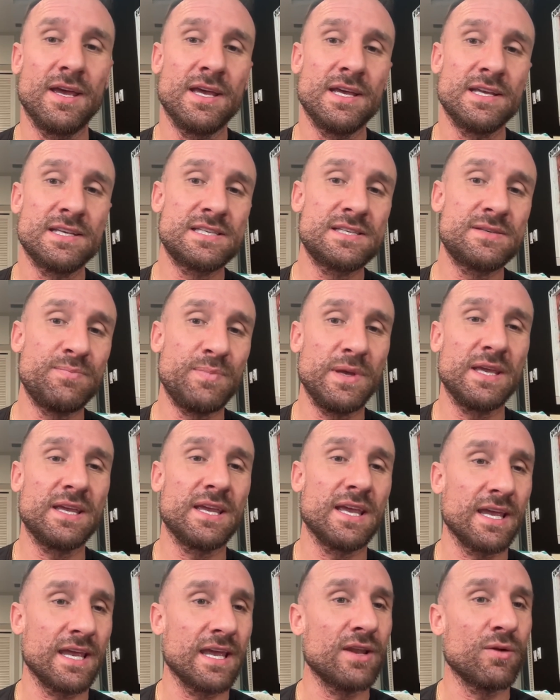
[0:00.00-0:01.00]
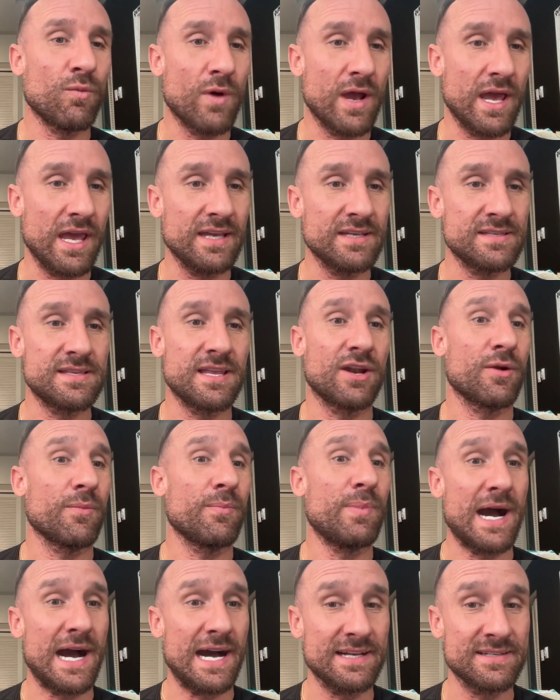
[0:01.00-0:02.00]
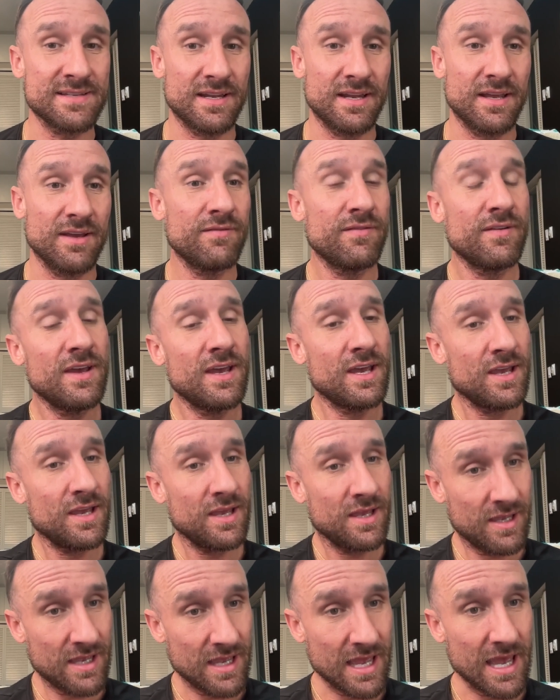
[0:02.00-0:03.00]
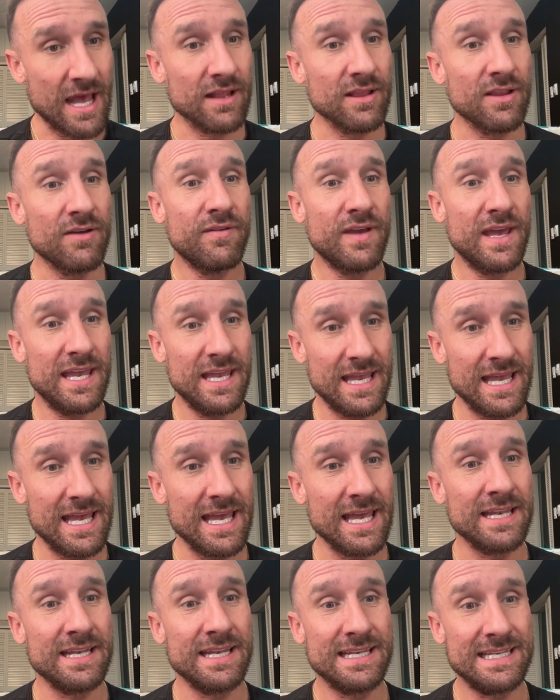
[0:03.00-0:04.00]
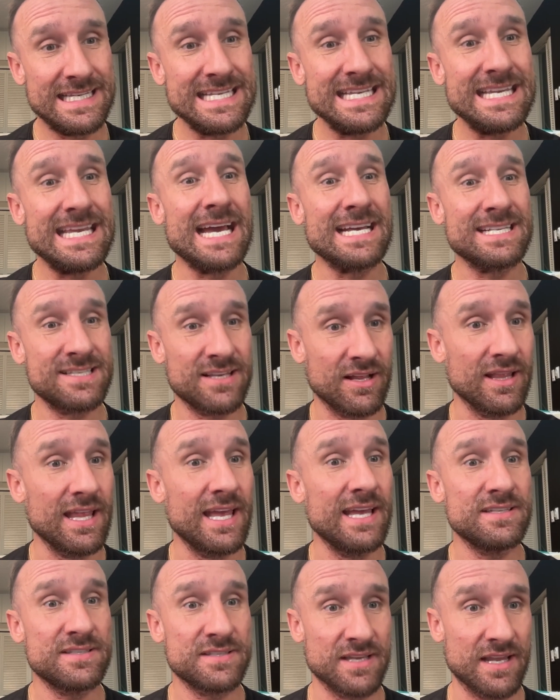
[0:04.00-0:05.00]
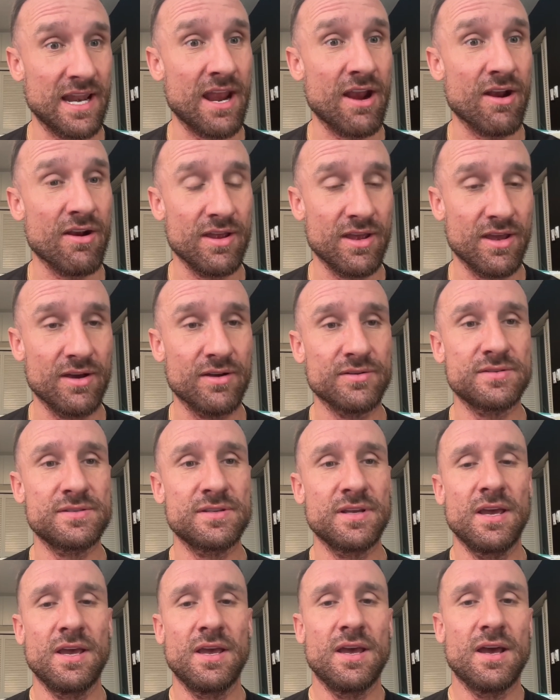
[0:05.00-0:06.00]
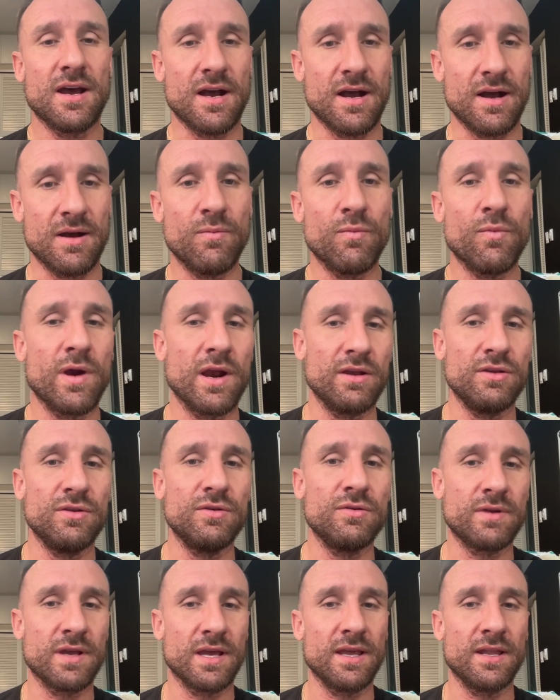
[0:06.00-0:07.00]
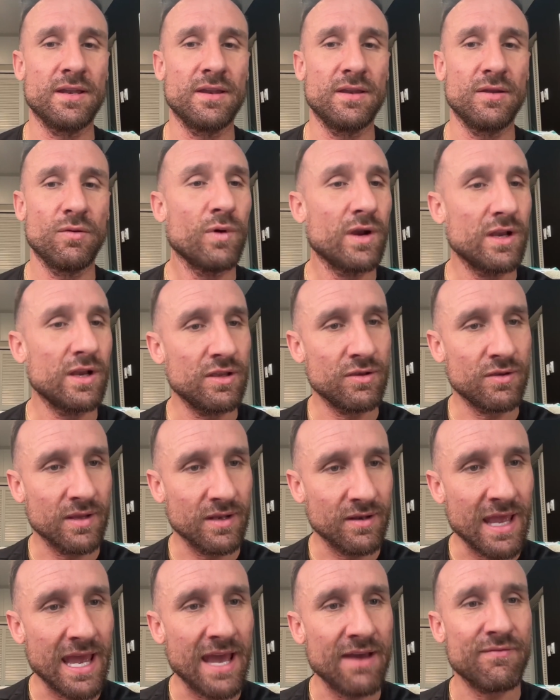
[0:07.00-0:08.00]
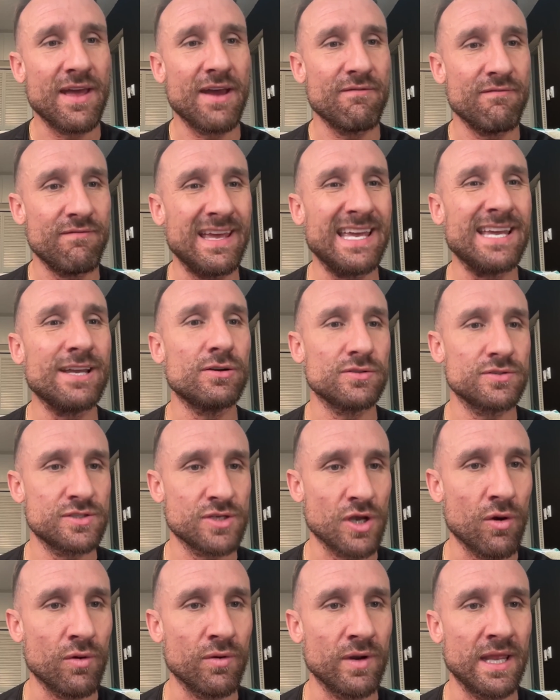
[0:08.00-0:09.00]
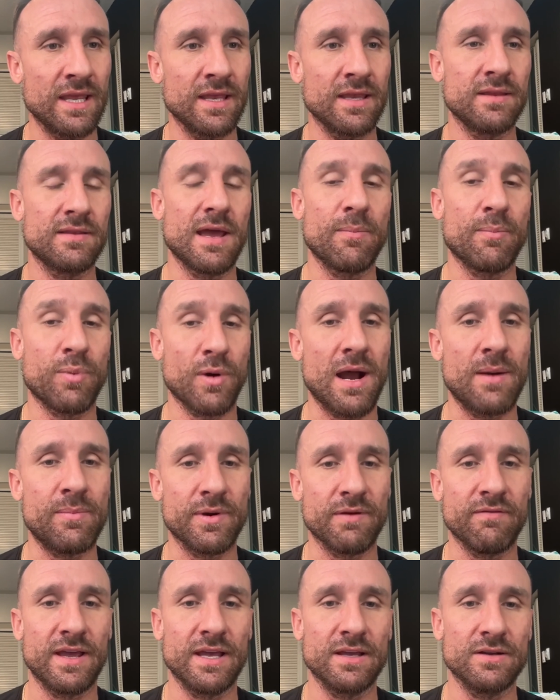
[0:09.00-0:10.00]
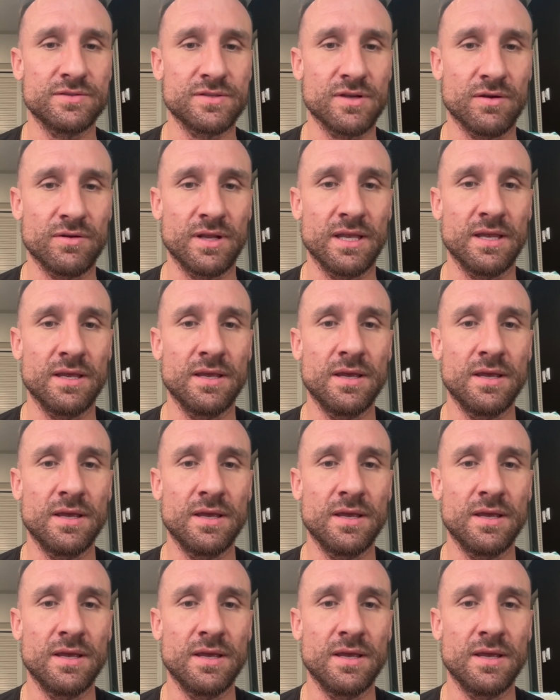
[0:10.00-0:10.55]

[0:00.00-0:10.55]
Speaking in ways that are positive, elevate and de-escalate scenarios, where you can have that vagal toning, that proper vagal toning.